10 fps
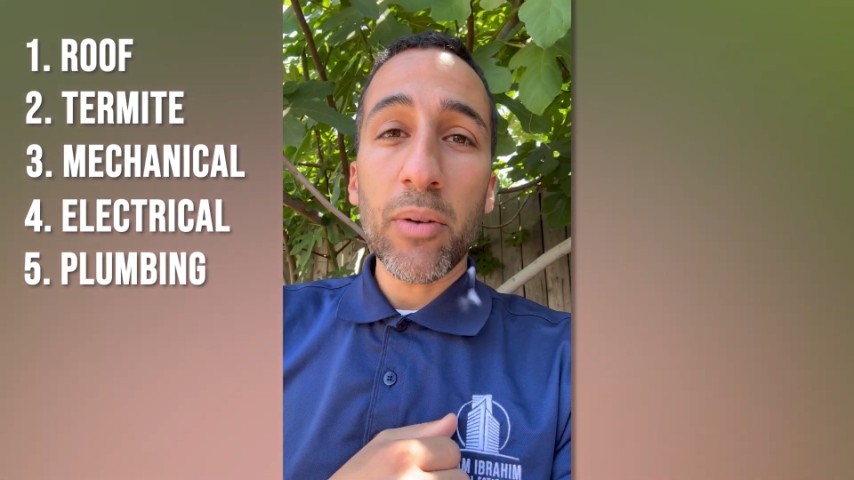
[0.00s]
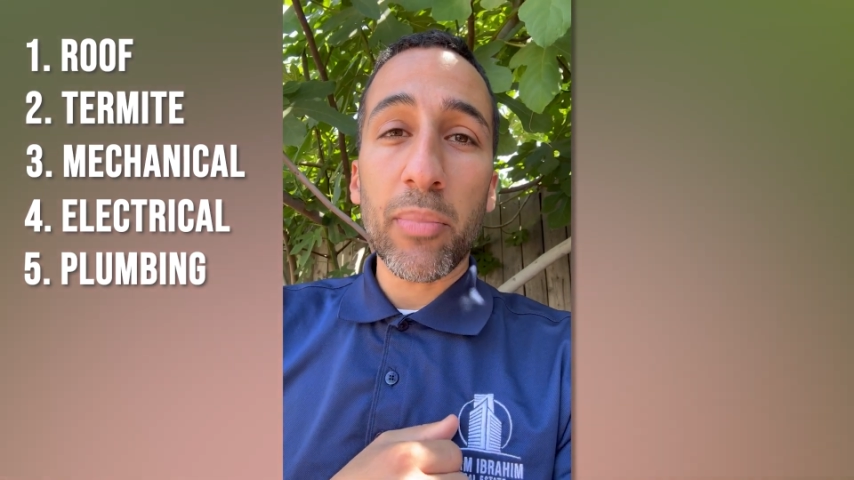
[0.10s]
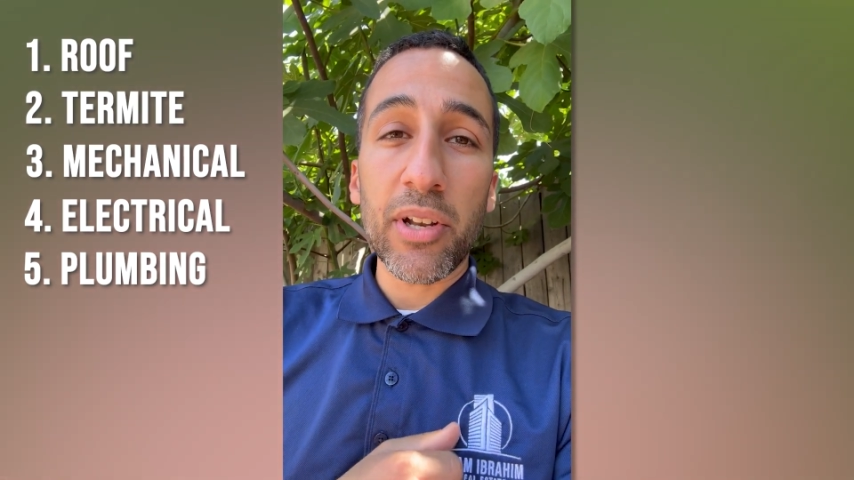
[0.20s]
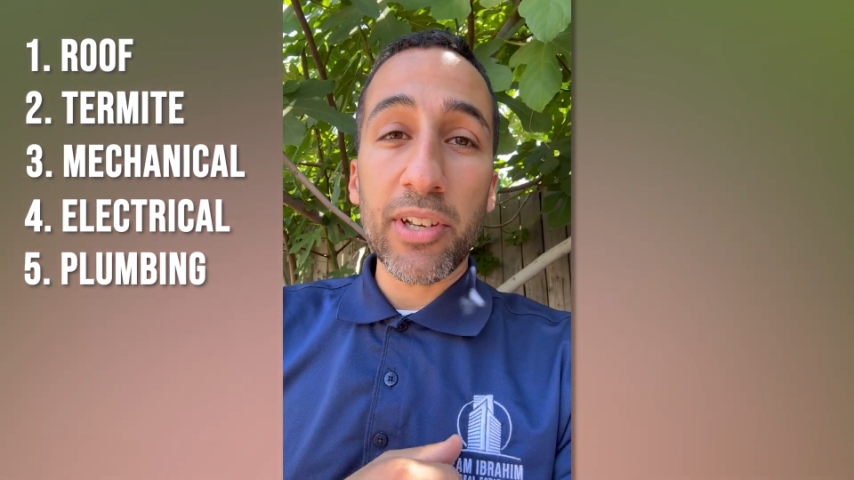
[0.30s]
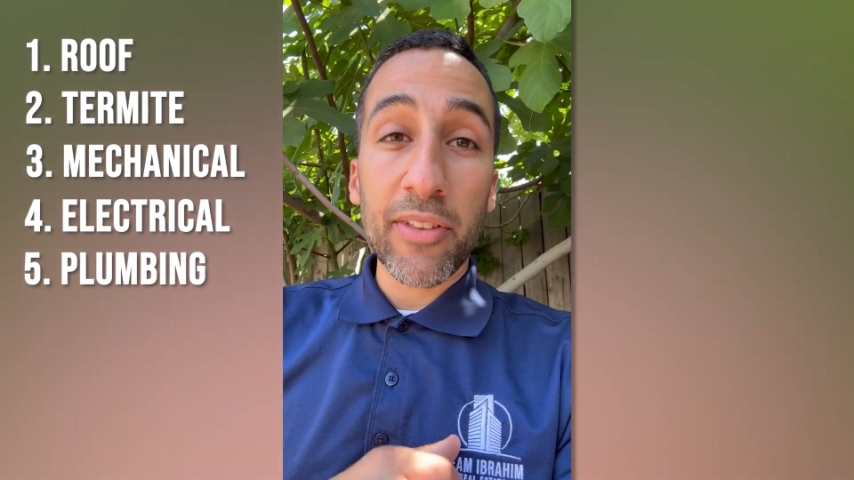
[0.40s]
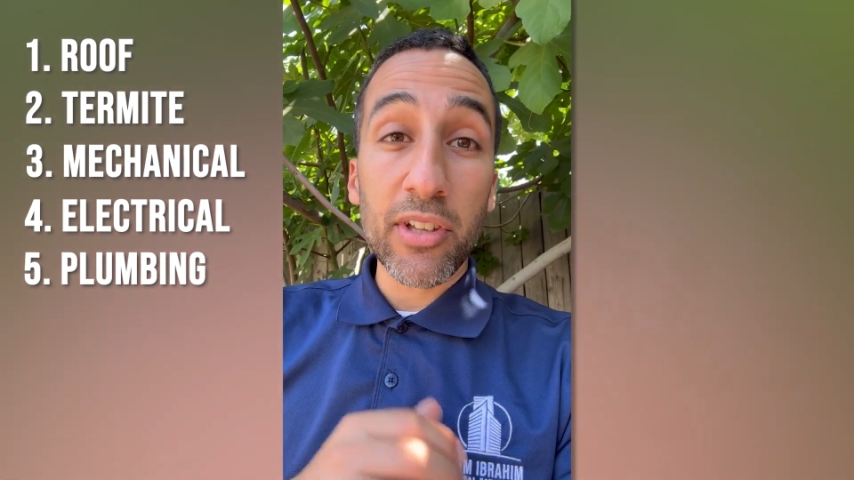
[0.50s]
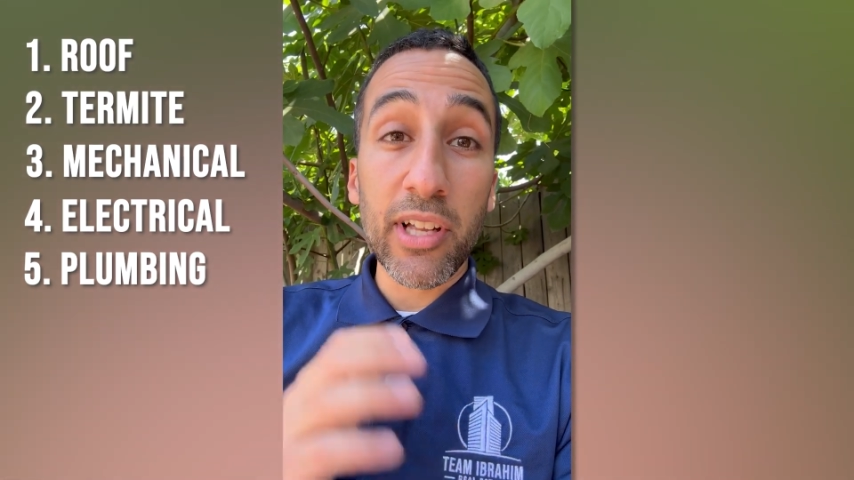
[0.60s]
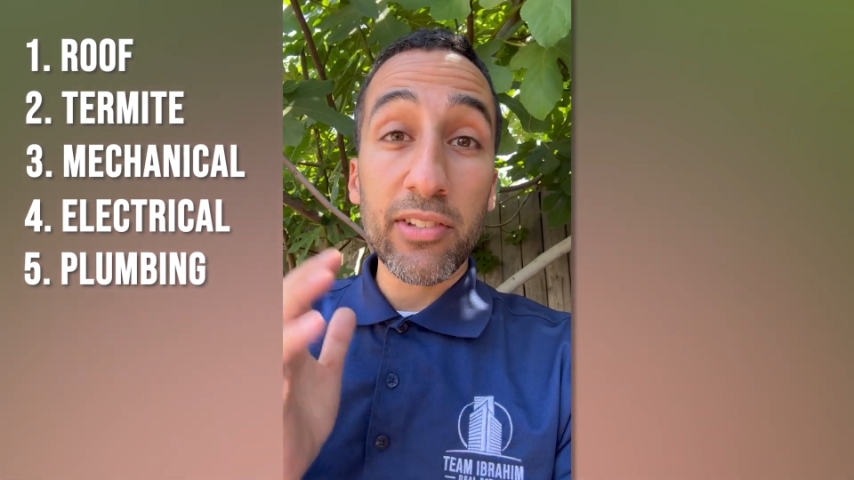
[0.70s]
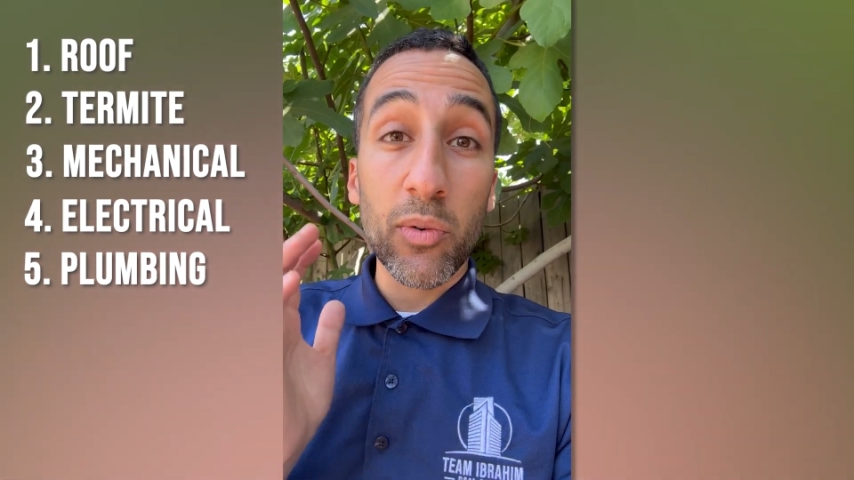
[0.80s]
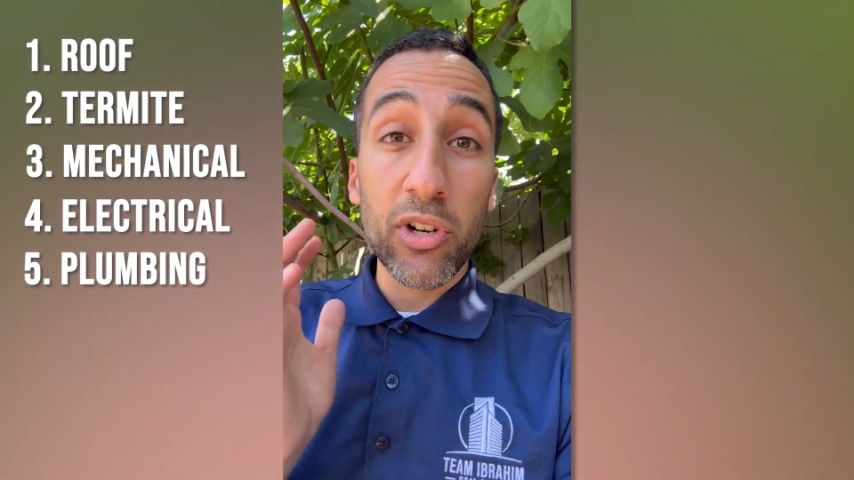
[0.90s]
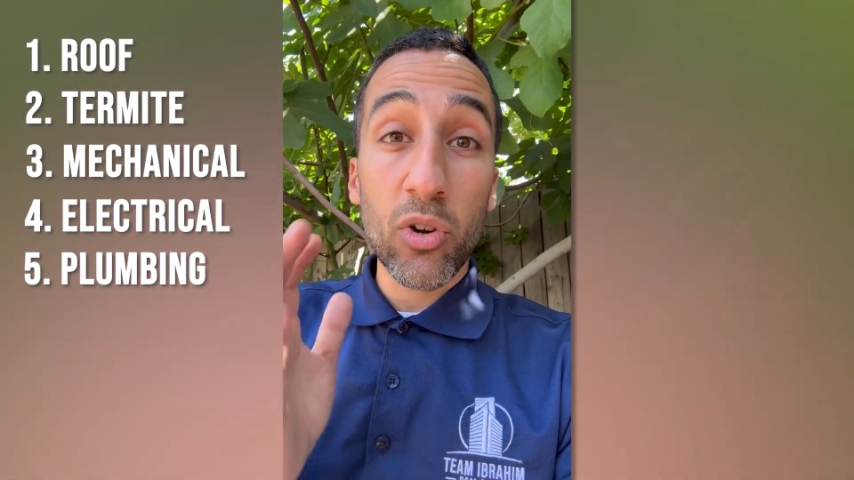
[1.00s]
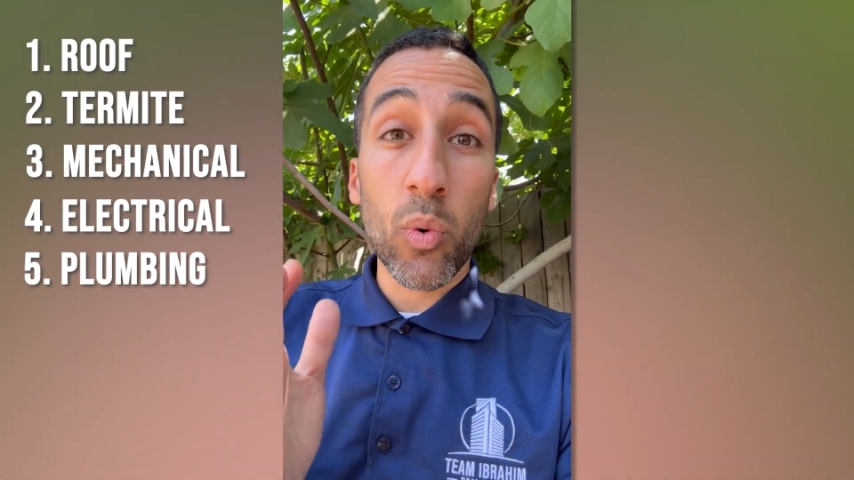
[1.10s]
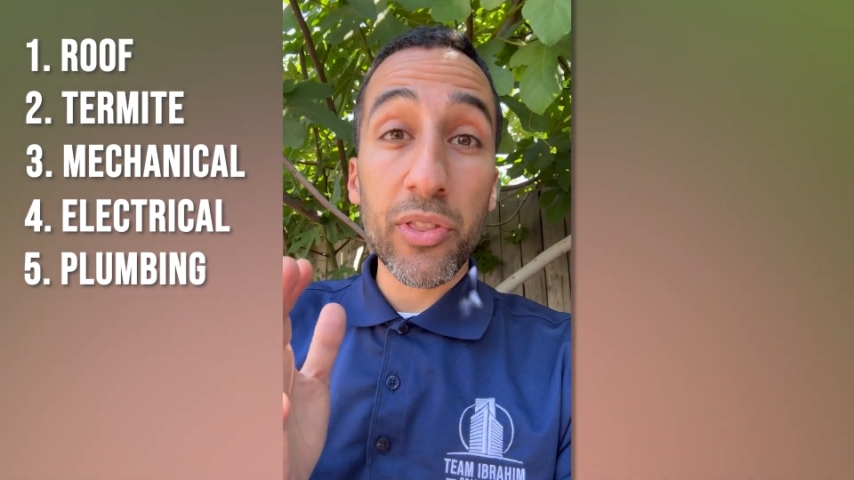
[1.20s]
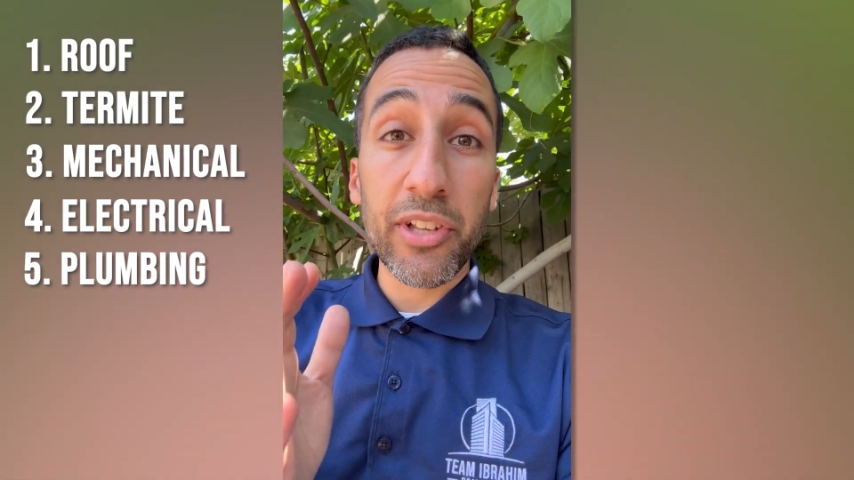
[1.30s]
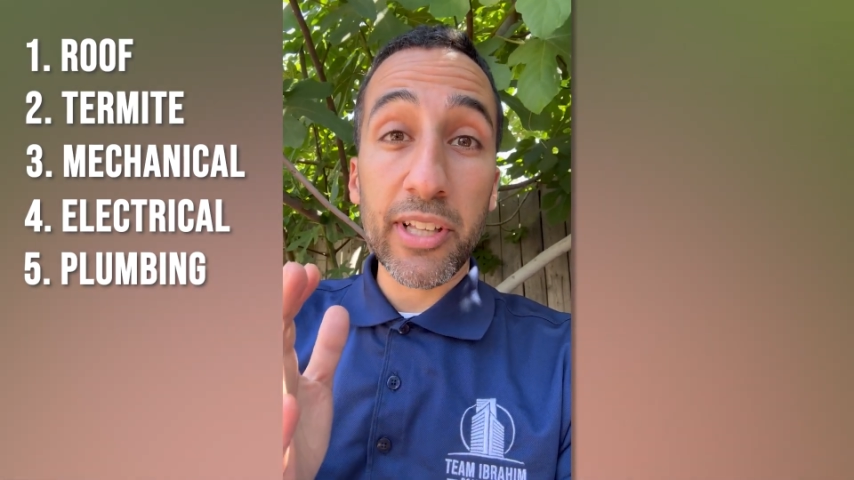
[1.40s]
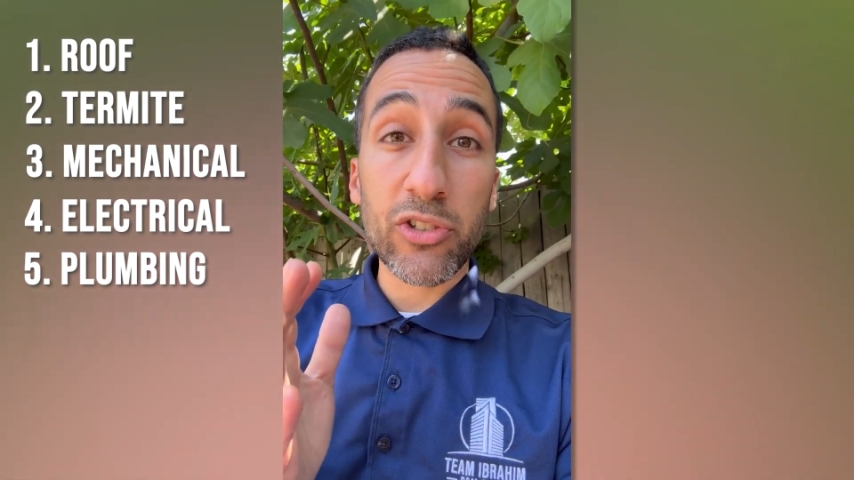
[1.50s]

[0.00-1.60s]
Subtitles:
But nonetheless, I want to know what the